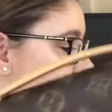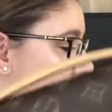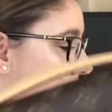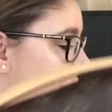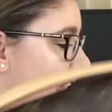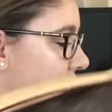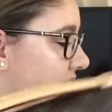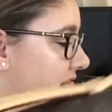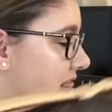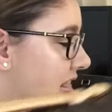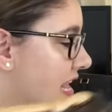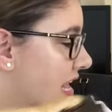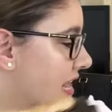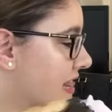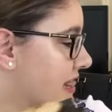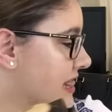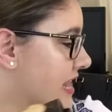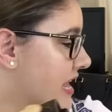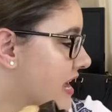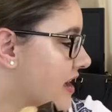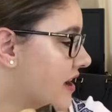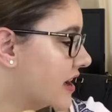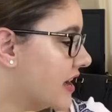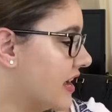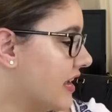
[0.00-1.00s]
and then
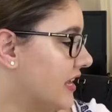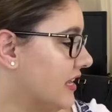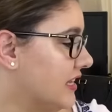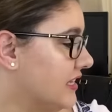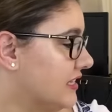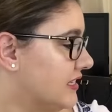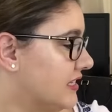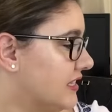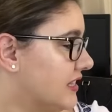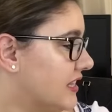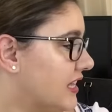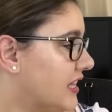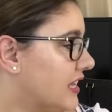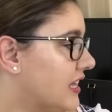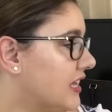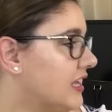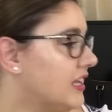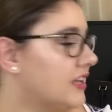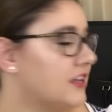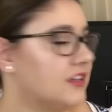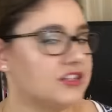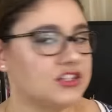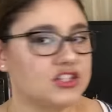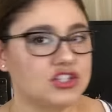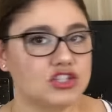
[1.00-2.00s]
there is
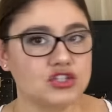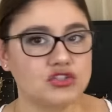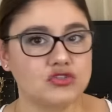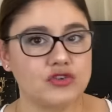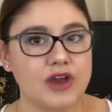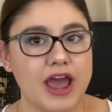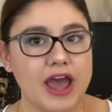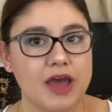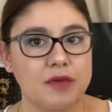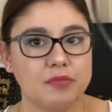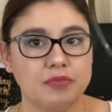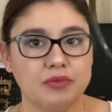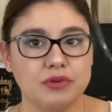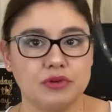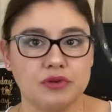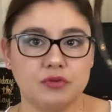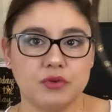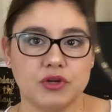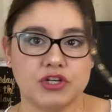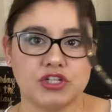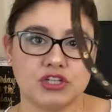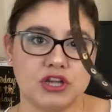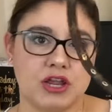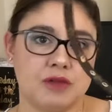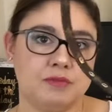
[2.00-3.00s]
the strap,
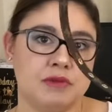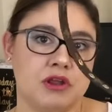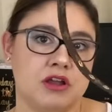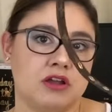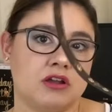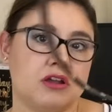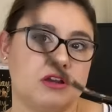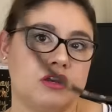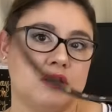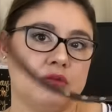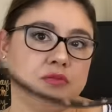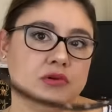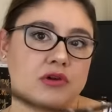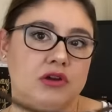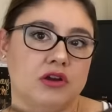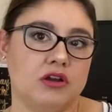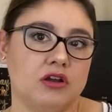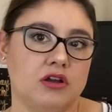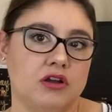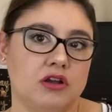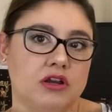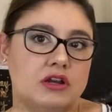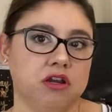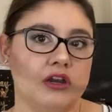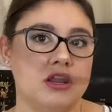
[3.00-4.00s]
which I'm not going to put
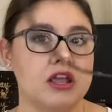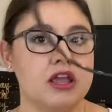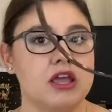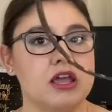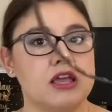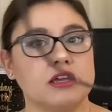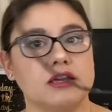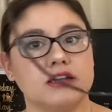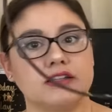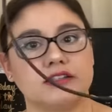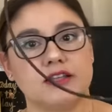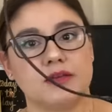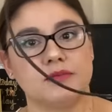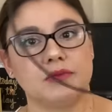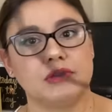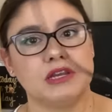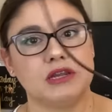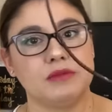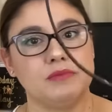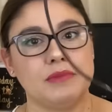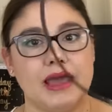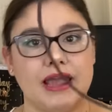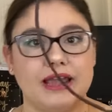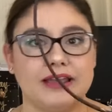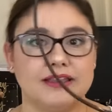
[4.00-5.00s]
on because I'm going
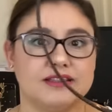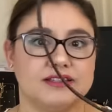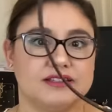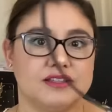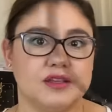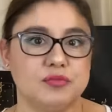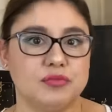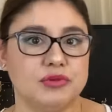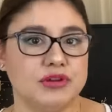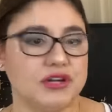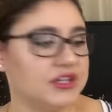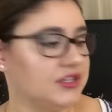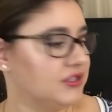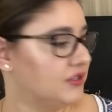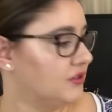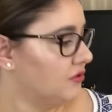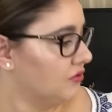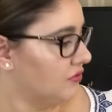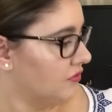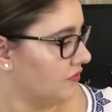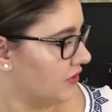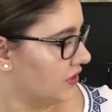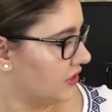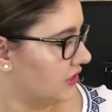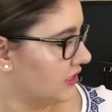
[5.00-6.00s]
to bag this up pretty
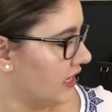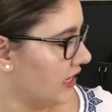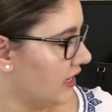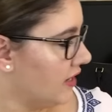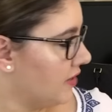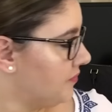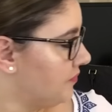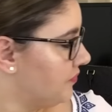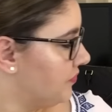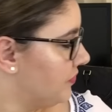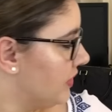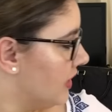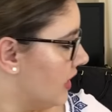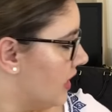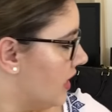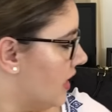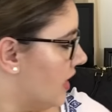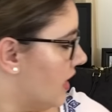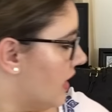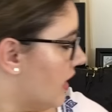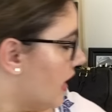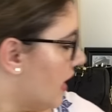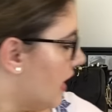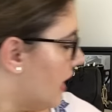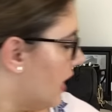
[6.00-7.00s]
soon for Sam.
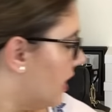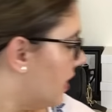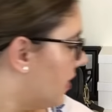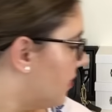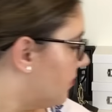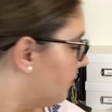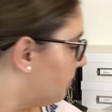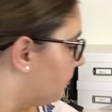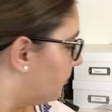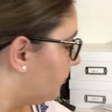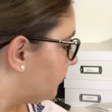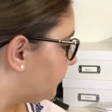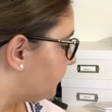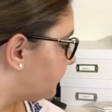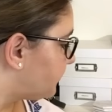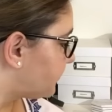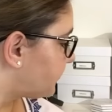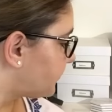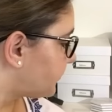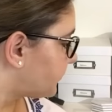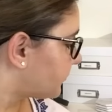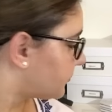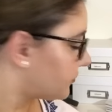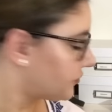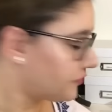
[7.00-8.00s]
Um,
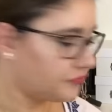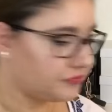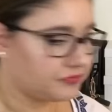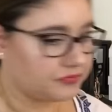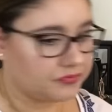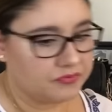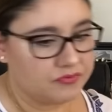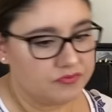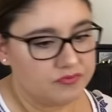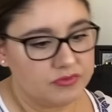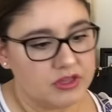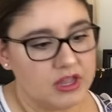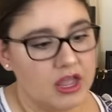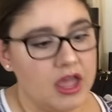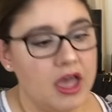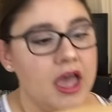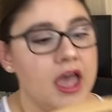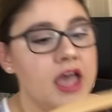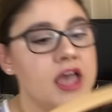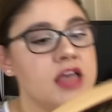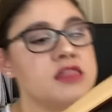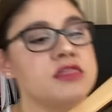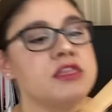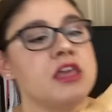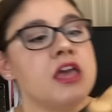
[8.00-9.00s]

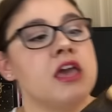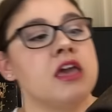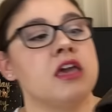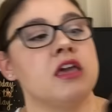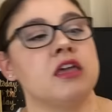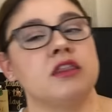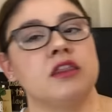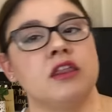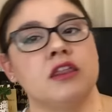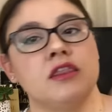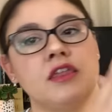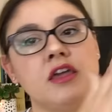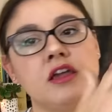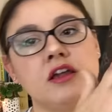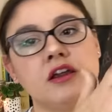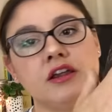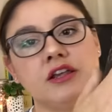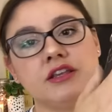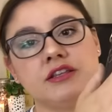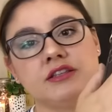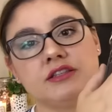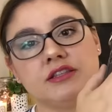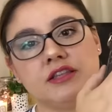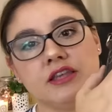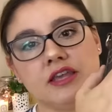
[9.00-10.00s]
and then there
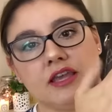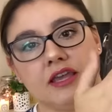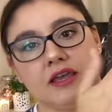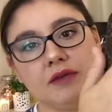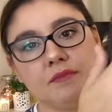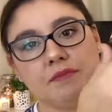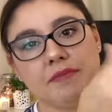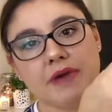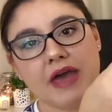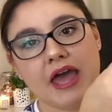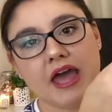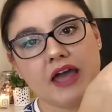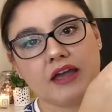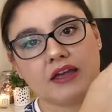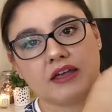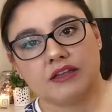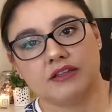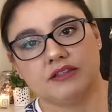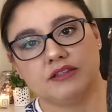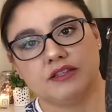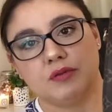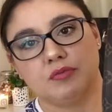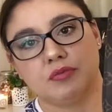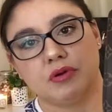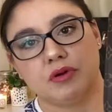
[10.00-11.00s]
is the back
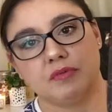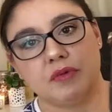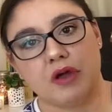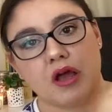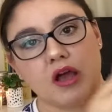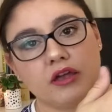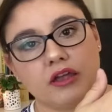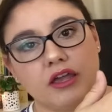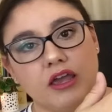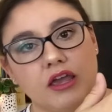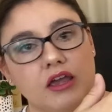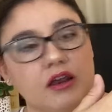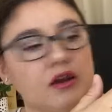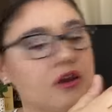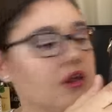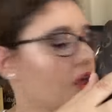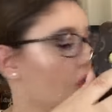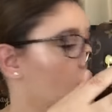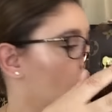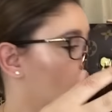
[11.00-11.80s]
zipper pocket,